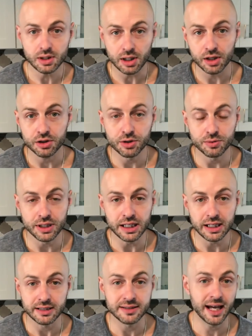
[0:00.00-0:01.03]
you
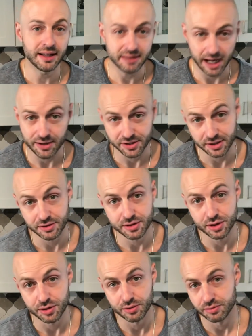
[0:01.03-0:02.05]
needed $10,000
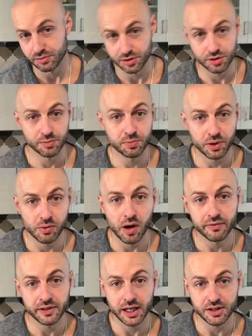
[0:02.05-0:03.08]
to do the
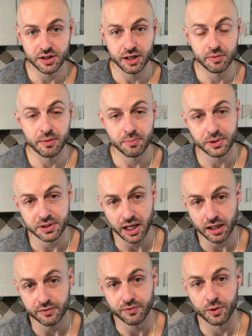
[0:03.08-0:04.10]
pre-qualification that we have put
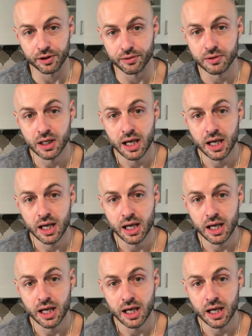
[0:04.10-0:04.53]
together for you.